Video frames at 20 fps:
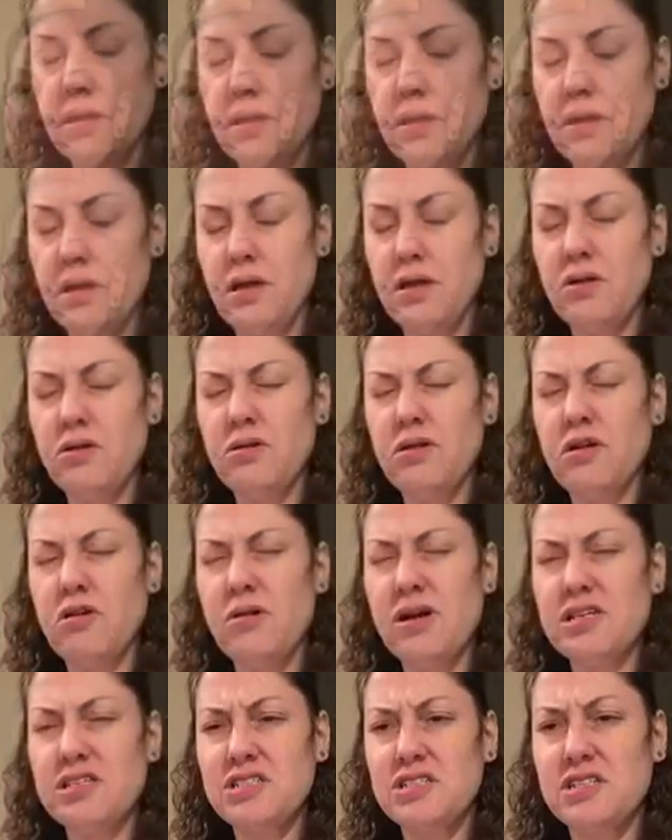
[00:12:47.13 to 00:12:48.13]
another
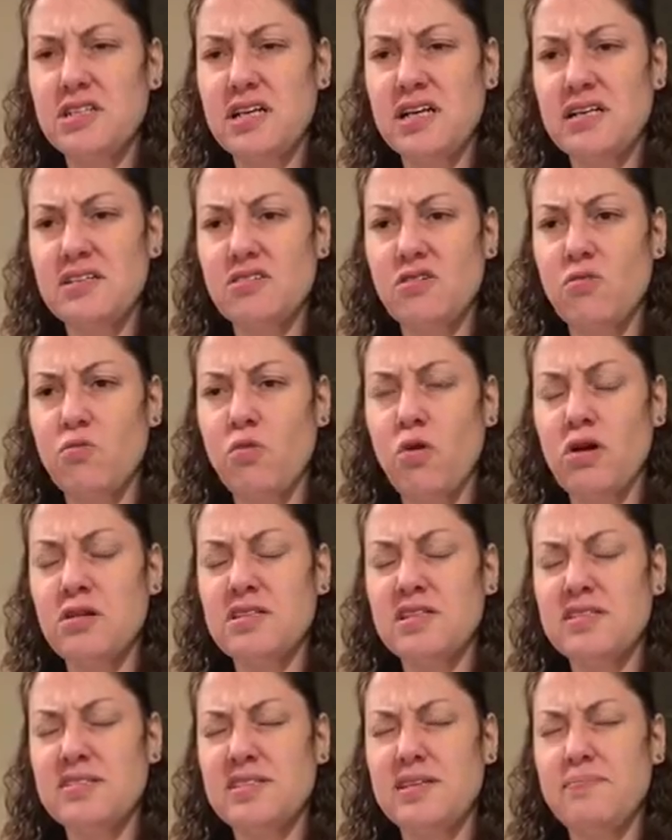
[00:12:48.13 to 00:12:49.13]
question is,
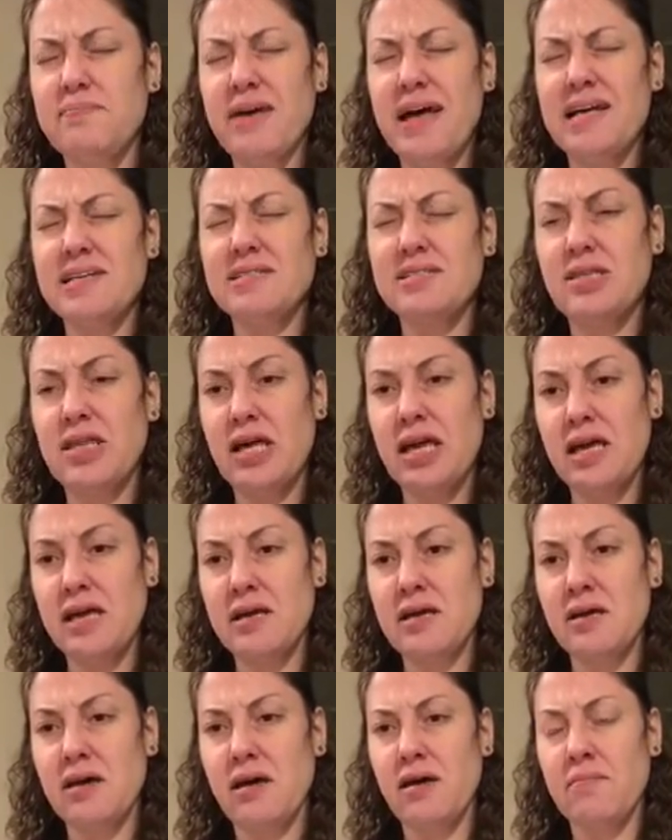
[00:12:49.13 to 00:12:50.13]
what is the best
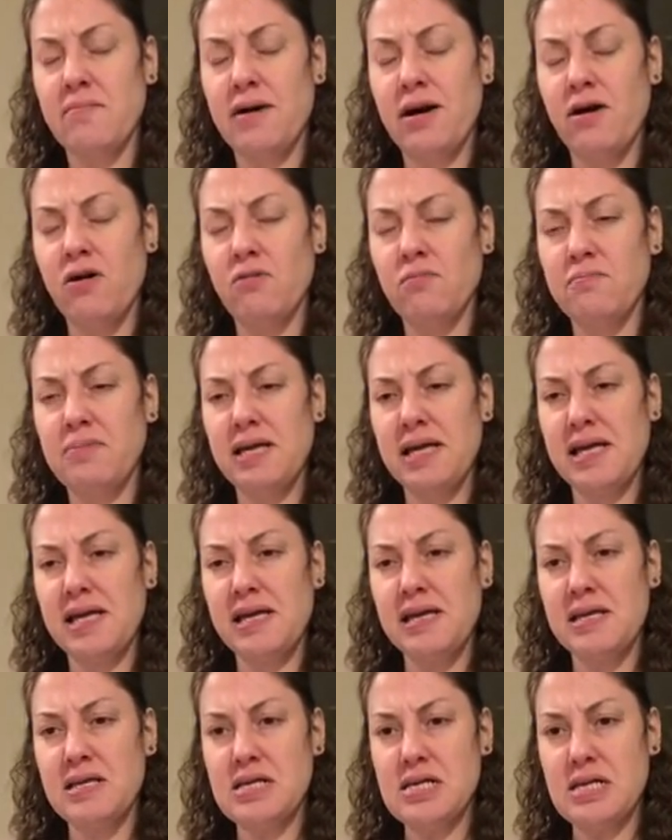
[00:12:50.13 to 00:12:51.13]
thing about
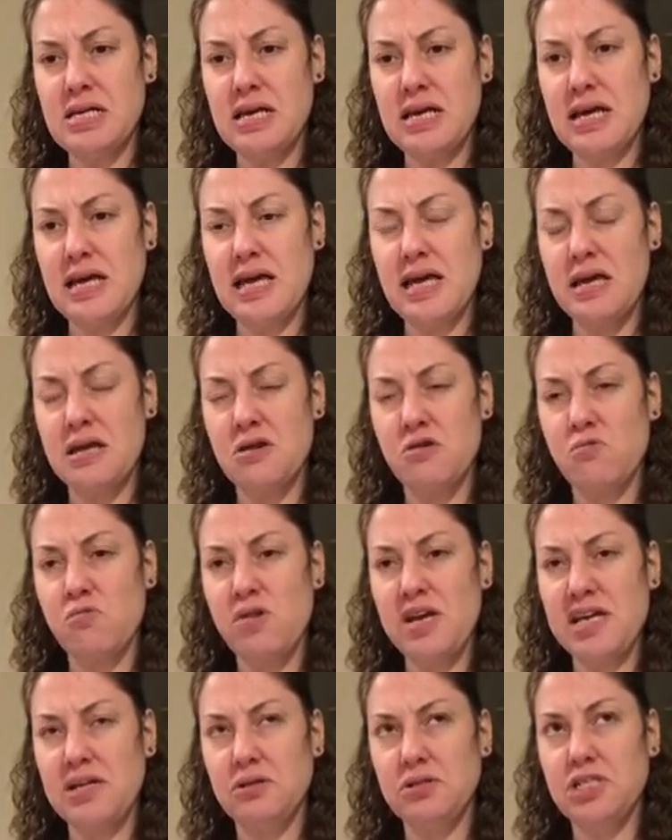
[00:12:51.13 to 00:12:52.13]
being in a
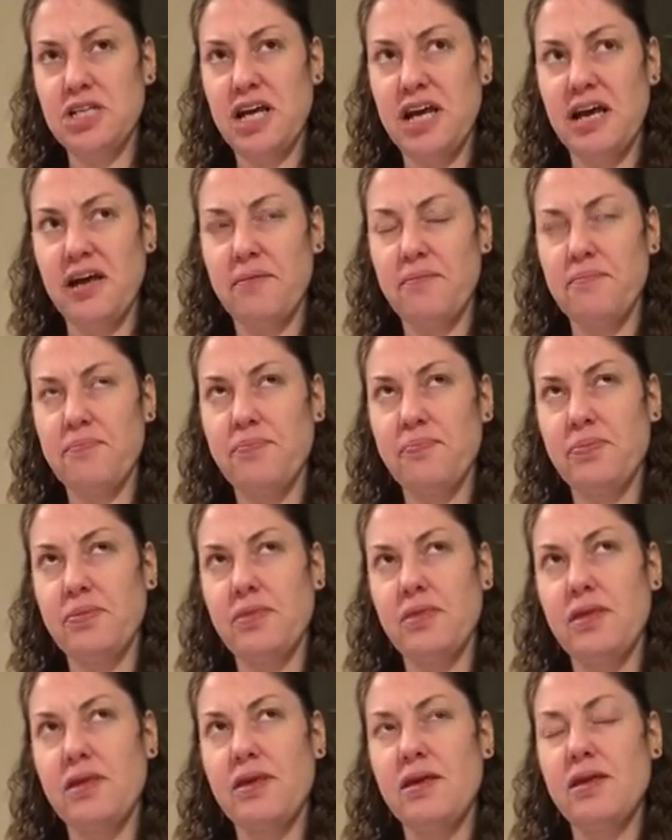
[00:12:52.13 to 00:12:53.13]
wheelchair?
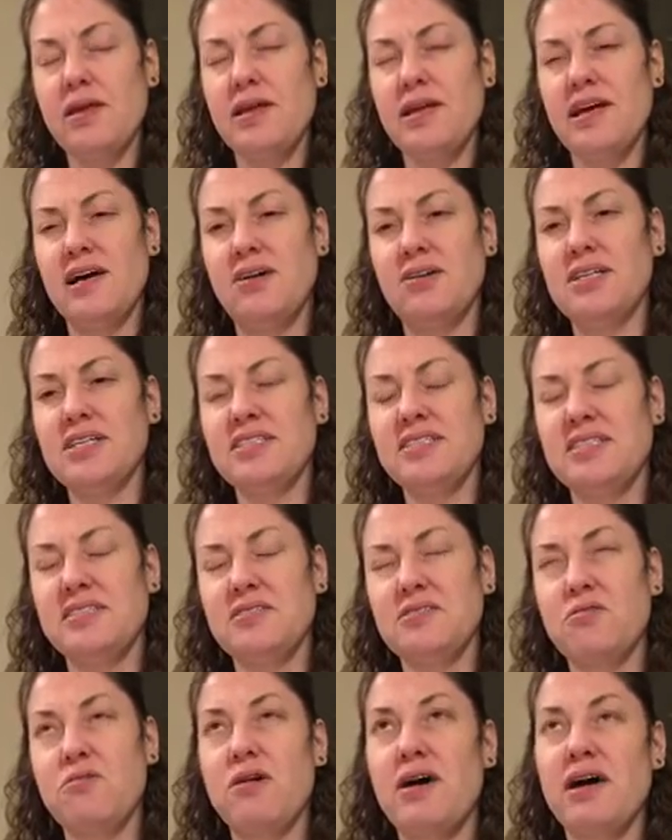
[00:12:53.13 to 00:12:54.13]
Now this is
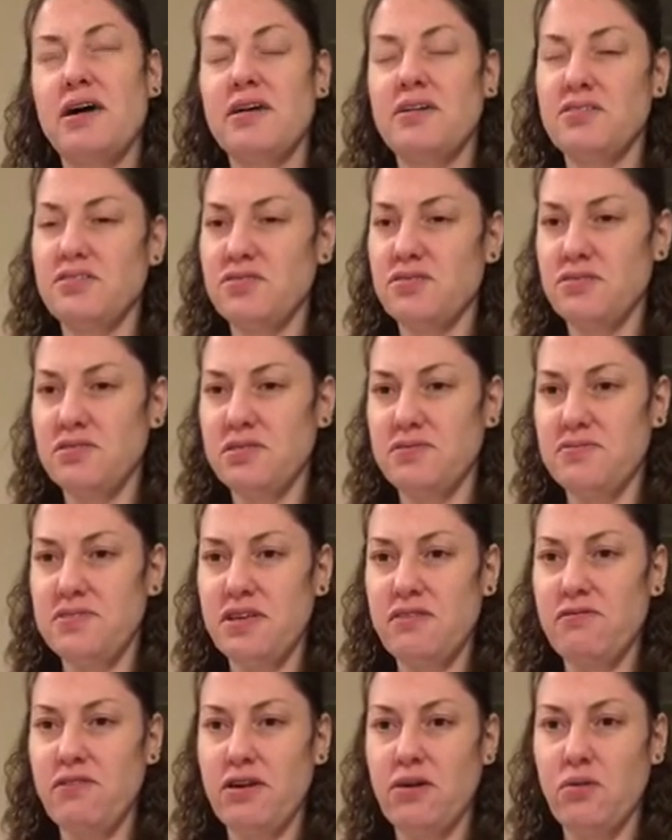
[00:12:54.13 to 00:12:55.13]
quite a sort of
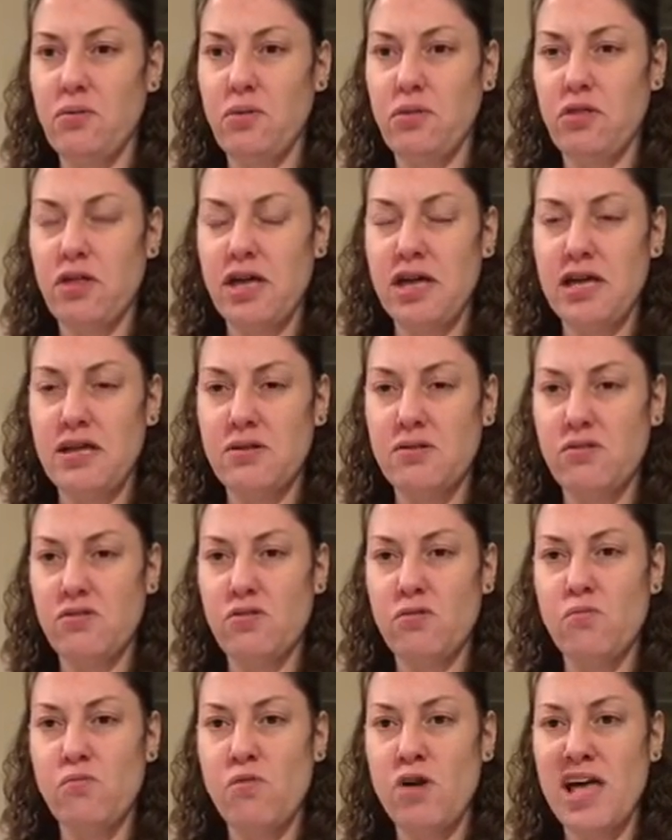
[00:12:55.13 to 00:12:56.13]
difficult thing in
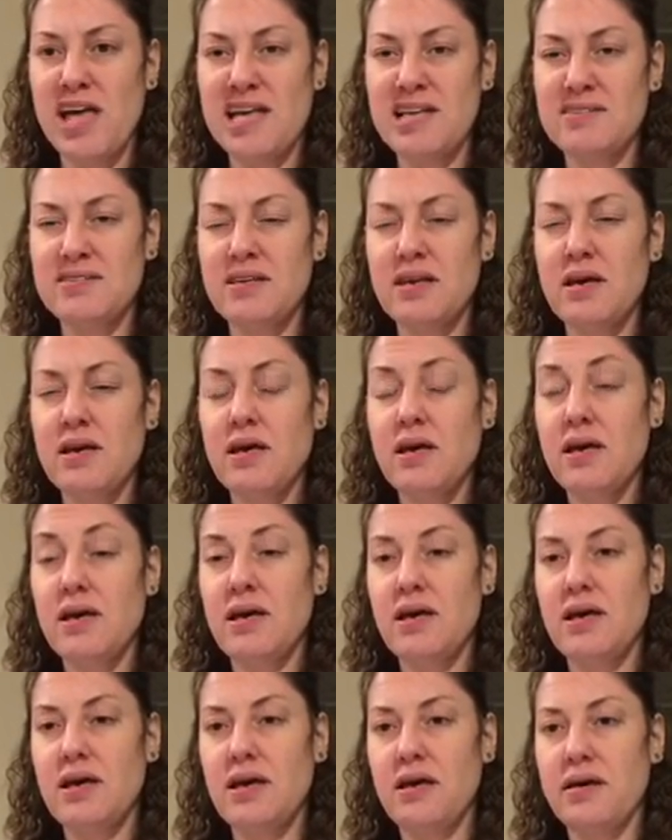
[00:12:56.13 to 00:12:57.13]
some ways,
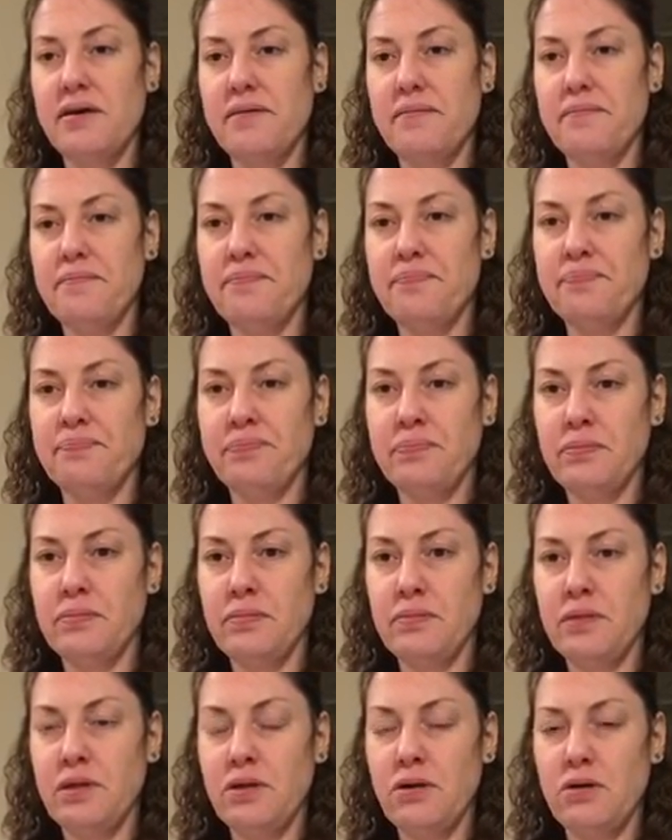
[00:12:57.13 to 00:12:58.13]

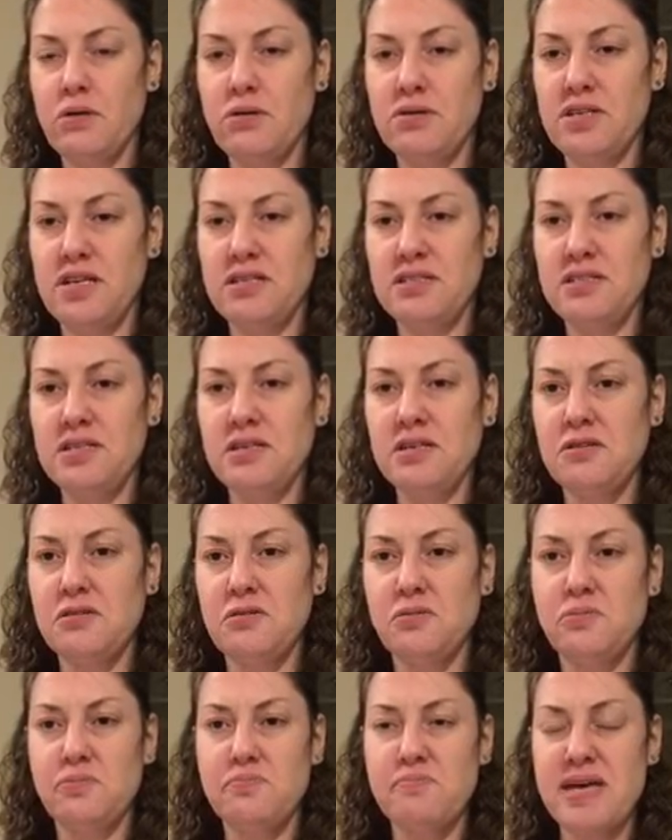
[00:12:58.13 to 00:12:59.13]
because I
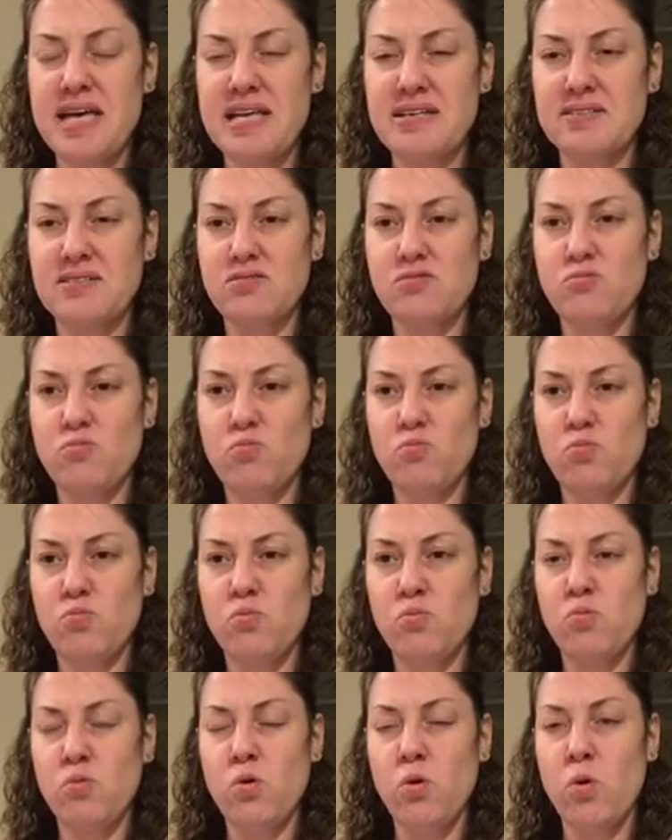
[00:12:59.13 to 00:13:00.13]
do miss
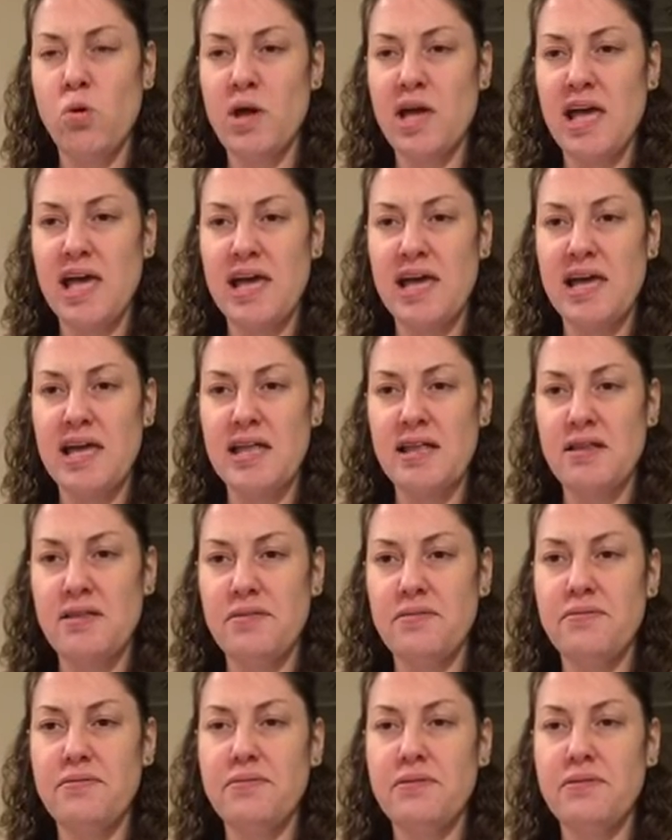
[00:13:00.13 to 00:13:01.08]
walking in